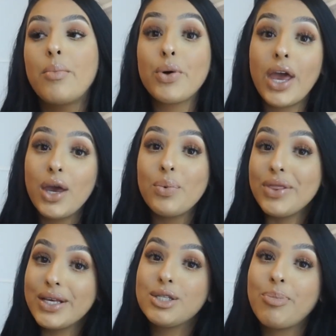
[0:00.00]
okay
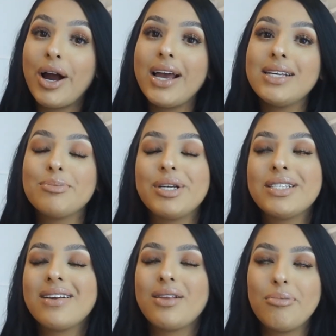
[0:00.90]
with this price, but
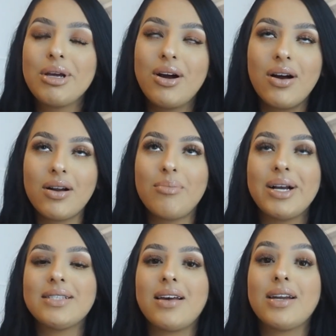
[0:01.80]
it's a little bit hard on
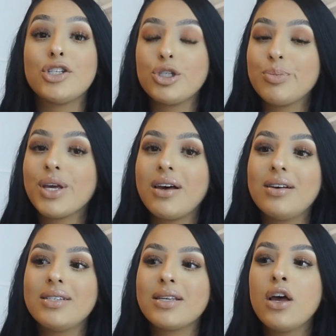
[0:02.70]
my side just
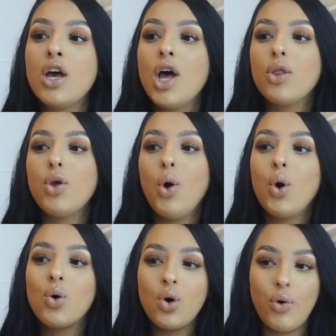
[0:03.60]
because the
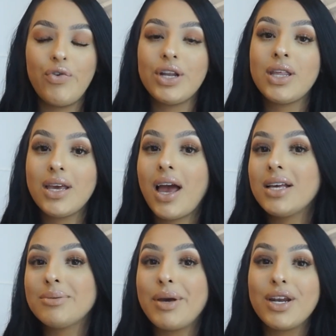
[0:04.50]
whole COVID thing
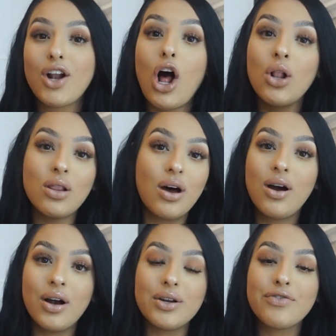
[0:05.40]
has made it a lot
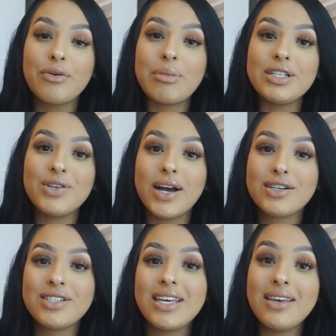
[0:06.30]
harder for me to
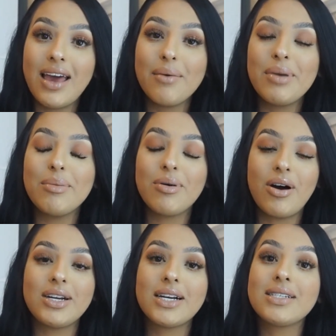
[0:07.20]
actually get my
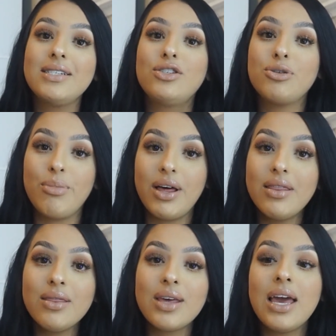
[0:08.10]
product each
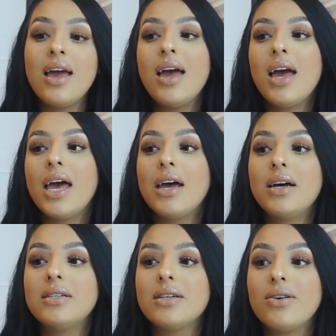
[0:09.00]
month.
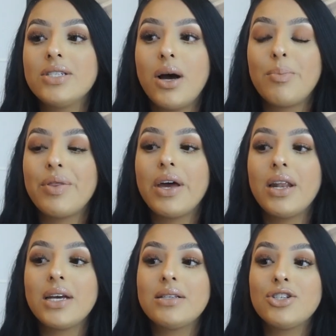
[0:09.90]
And on top of
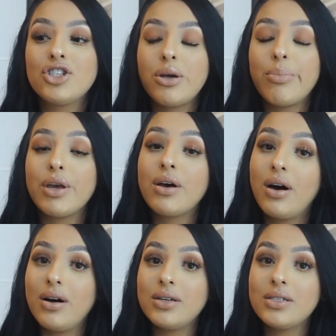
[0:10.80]
that, like the shipping
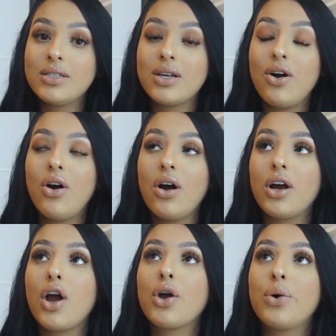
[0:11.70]
costs
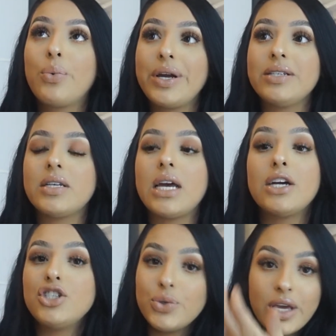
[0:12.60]
are crazy.
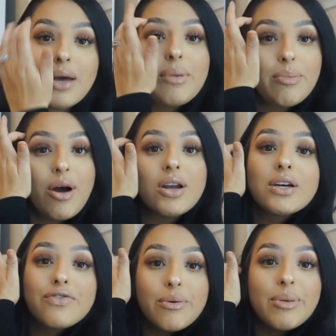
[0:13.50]
I do get my
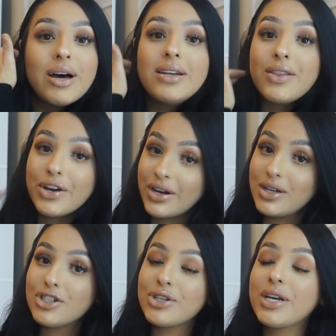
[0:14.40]
product from another
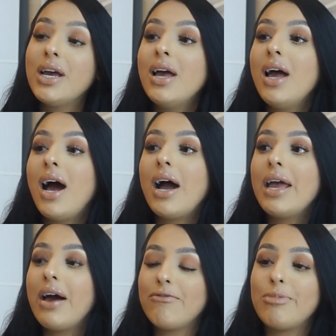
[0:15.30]
country. I
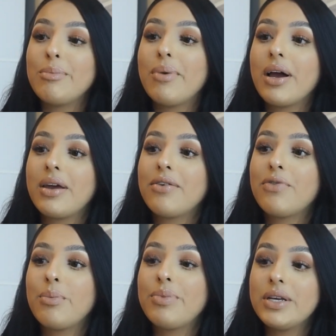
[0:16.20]
have been buying
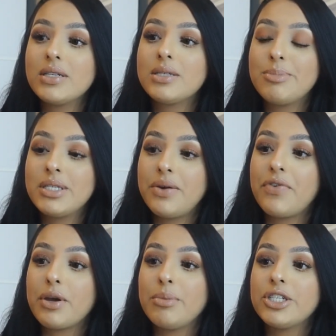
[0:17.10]
from this
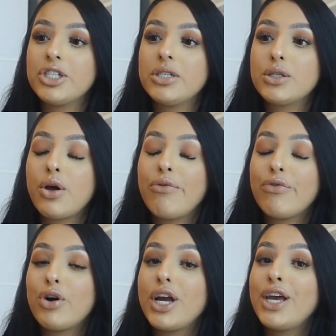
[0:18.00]
specific merchant
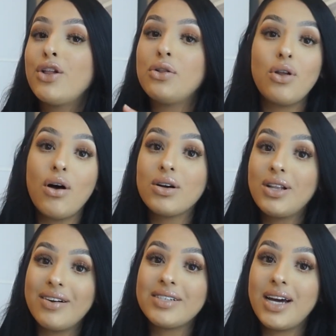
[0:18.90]
for a long,
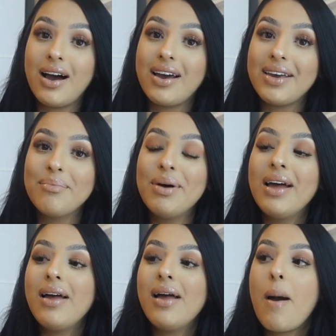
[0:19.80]
long time.
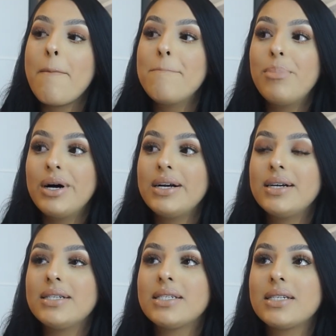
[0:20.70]

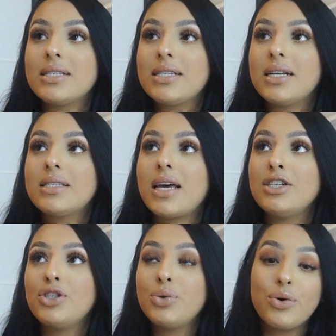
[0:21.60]
But since I
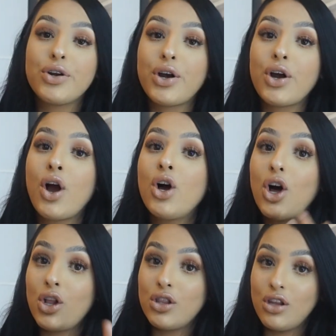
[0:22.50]
do order
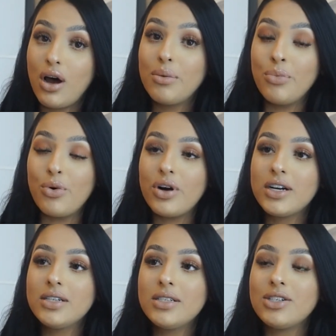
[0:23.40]
a lot
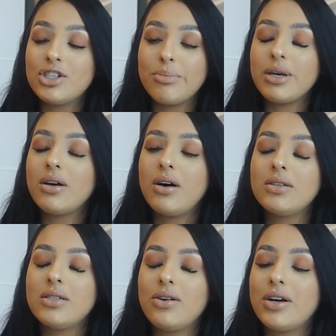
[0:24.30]
more, the shipping
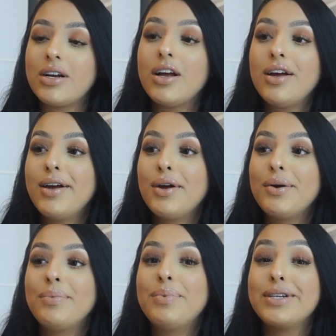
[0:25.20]
costs are
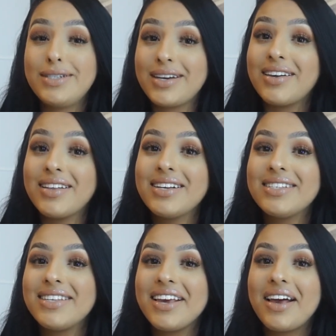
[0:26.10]

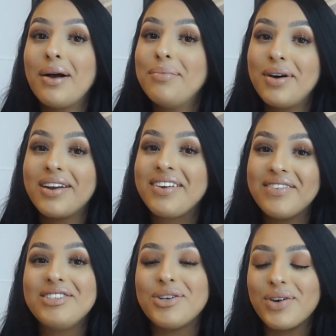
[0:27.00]
ridiculous. Like, I'm not
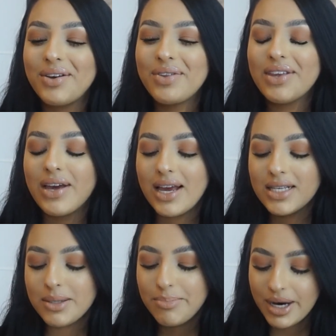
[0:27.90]
even joking with you
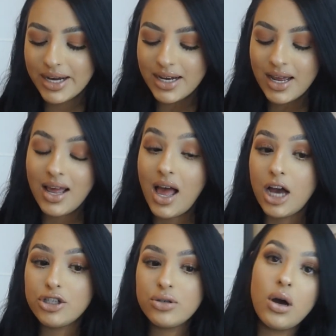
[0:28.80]
guys. But
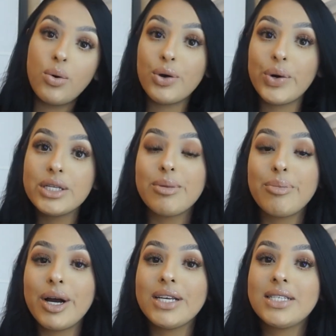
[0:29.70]
I do not want to raise my
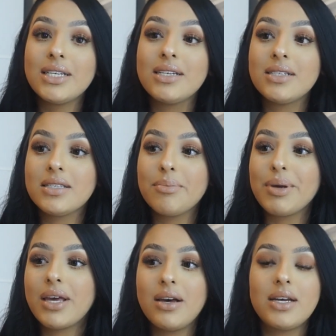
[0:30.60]
prices
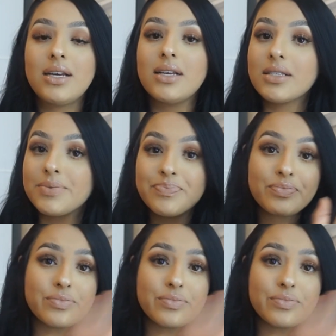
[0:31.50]
because